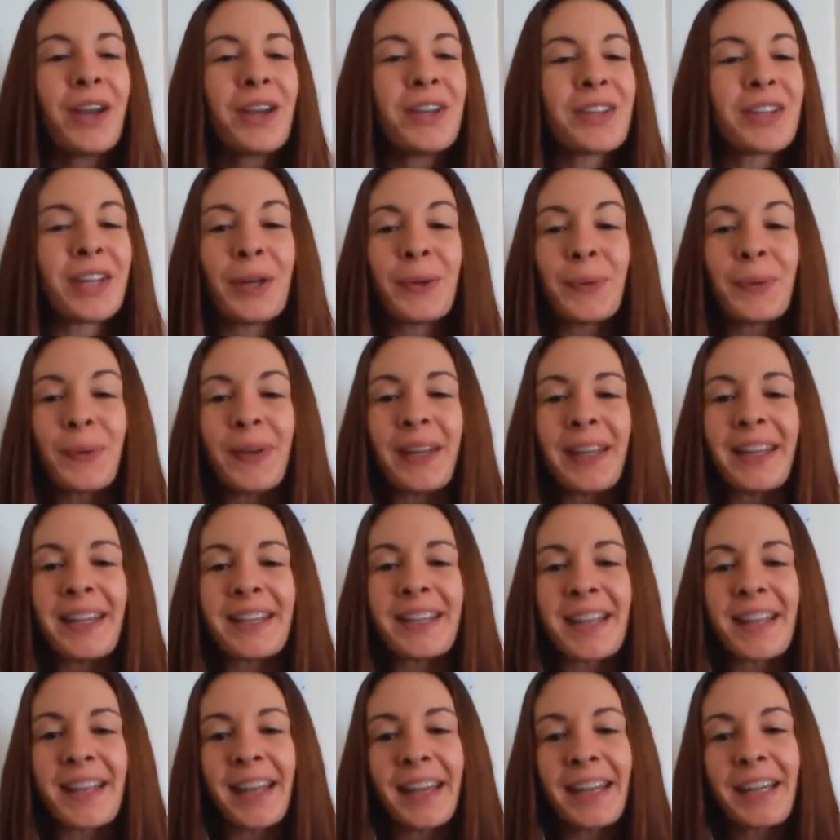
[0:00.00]
So
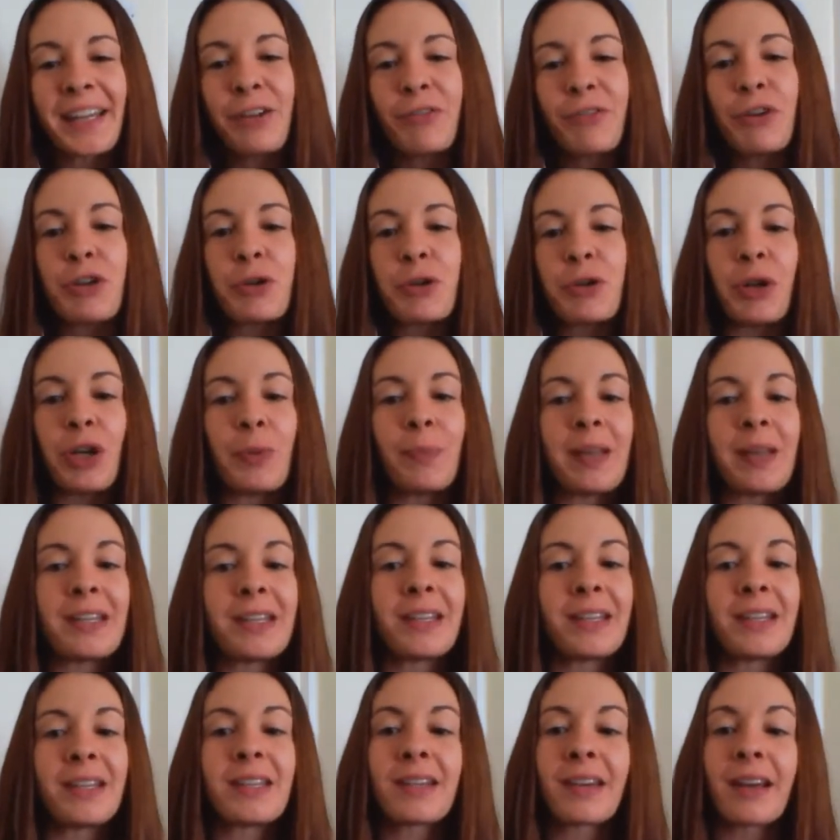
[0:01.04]
Louise, thank you for joining me
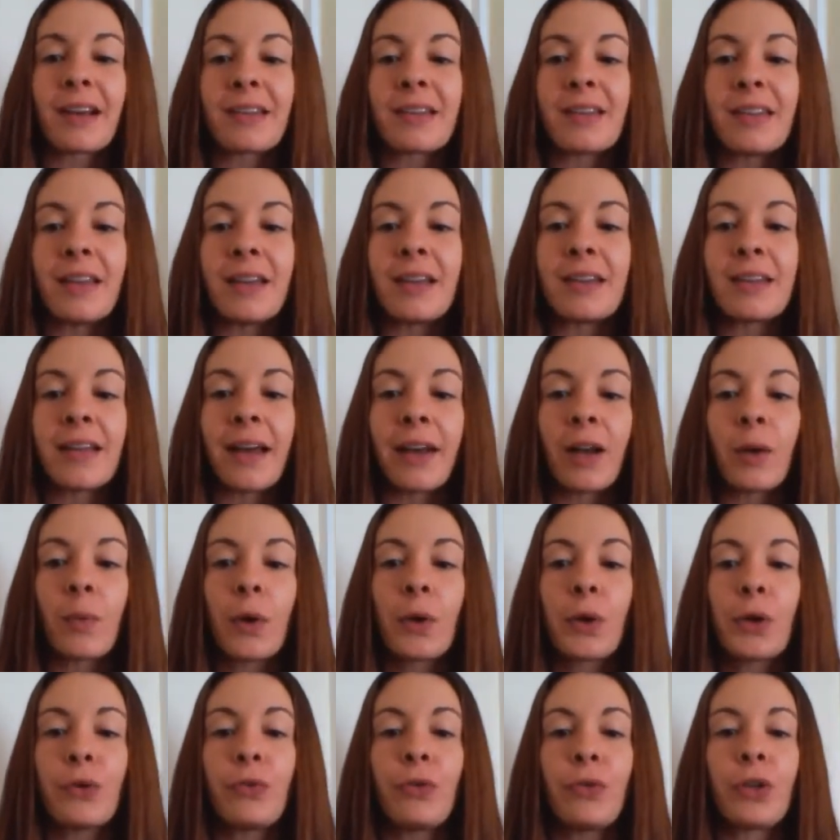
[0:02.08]
to discuss this. And I
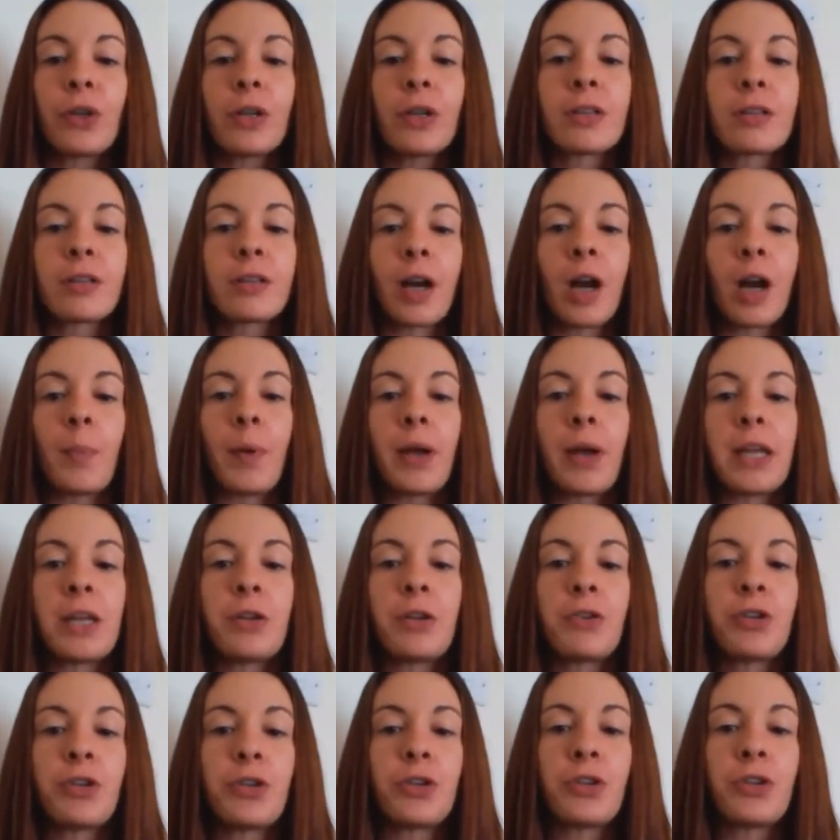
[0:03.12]
wonder if you could start by
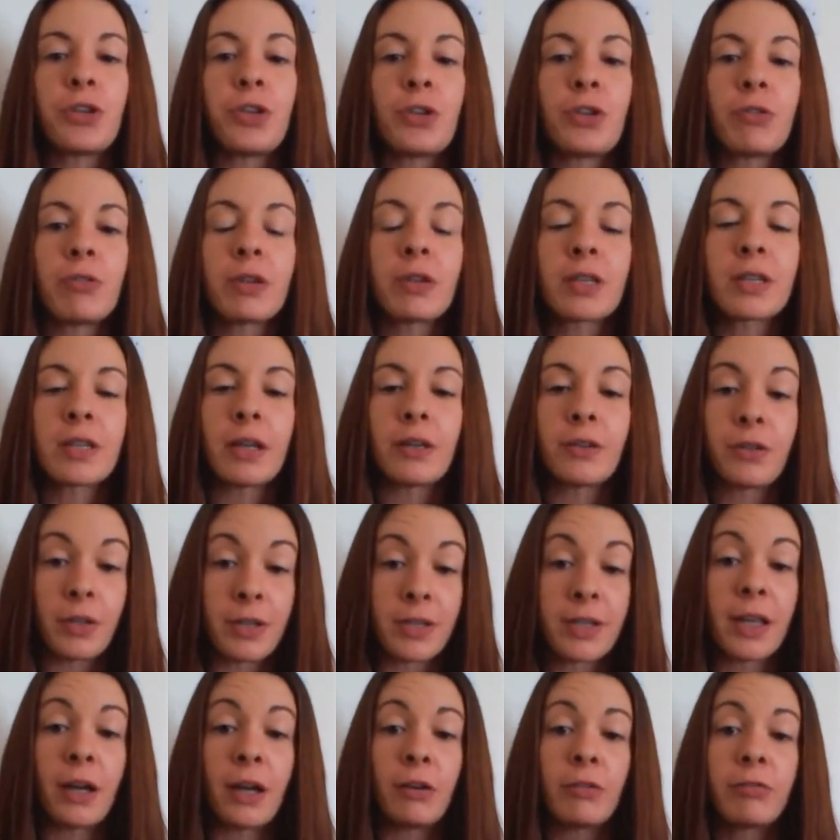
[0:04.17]
introducing
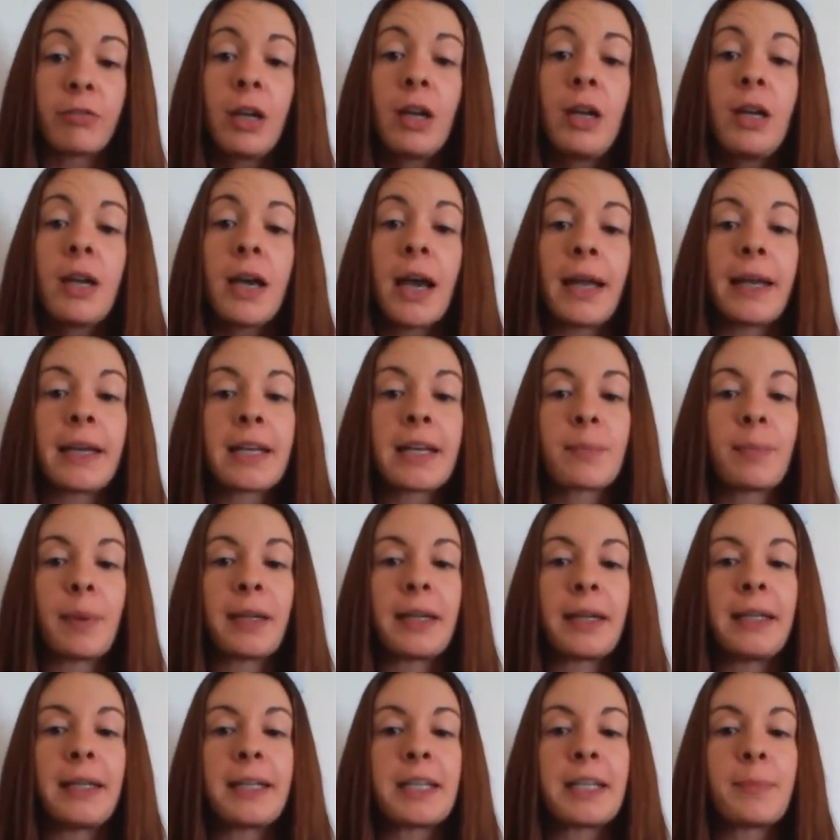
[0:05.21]
yourself and explain
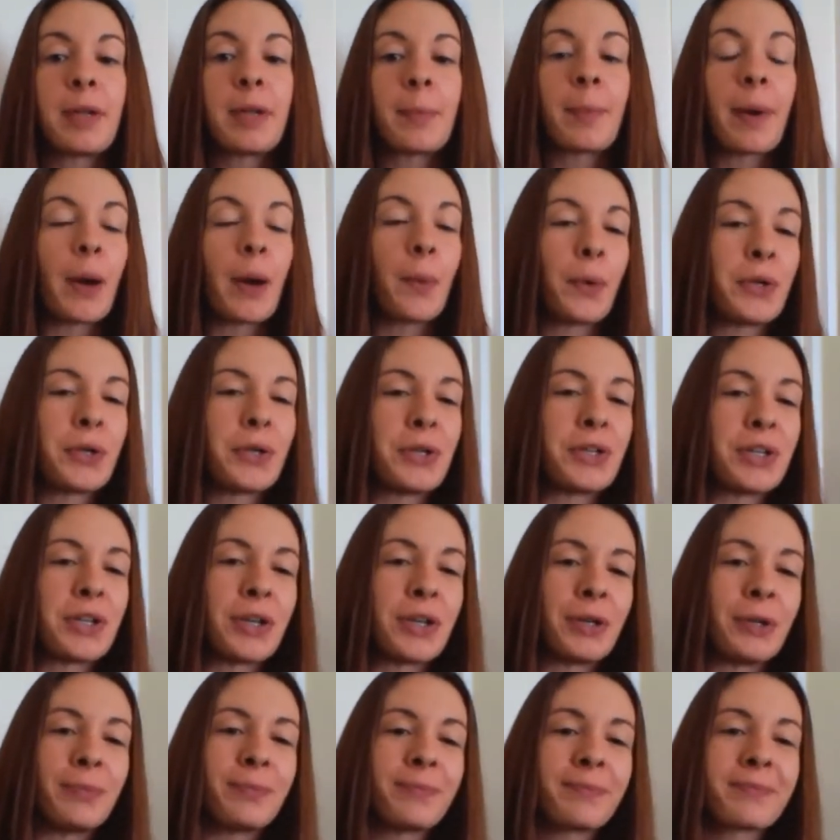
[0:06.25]
a little bit about what you
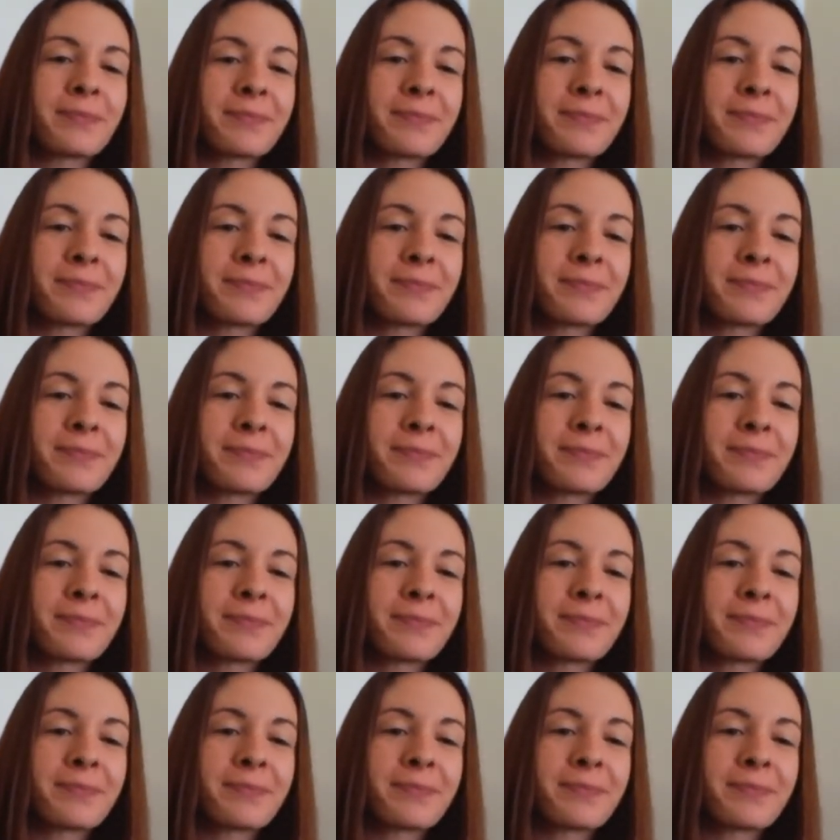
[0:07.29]
do.